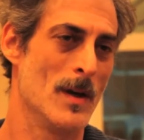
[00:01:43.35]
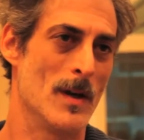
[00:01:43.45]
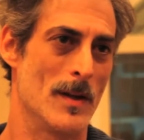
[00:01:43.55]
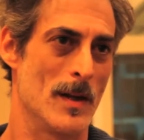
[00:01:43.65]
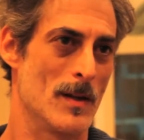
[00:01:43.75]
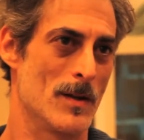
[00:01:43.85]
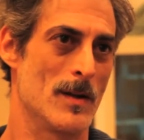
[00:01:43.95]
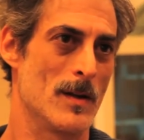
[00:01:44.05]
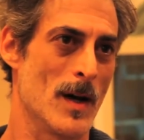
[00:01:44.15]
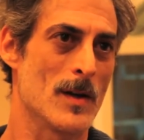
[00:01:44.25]
and then
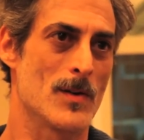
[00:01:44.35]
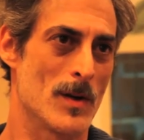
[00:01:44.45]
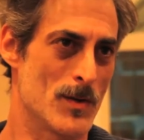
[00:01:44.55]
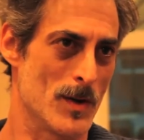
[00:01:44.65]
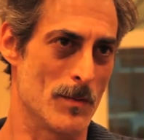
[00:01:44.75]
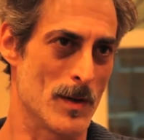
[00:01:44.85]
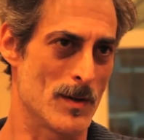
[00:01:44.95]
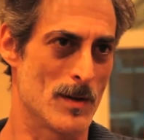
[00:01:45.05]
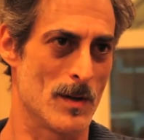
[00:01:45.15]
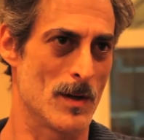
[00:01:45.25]
the non-drug
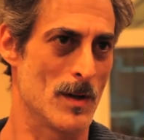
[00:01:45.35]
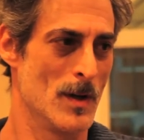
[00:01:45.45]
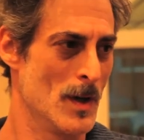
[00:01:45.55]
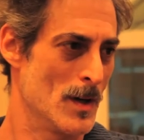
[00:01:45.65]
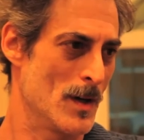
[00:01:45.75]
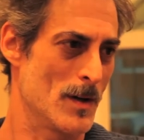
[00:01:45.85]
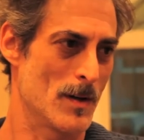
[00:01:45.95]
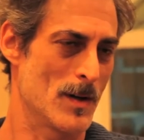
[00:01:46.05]
treatments, you know, the uh,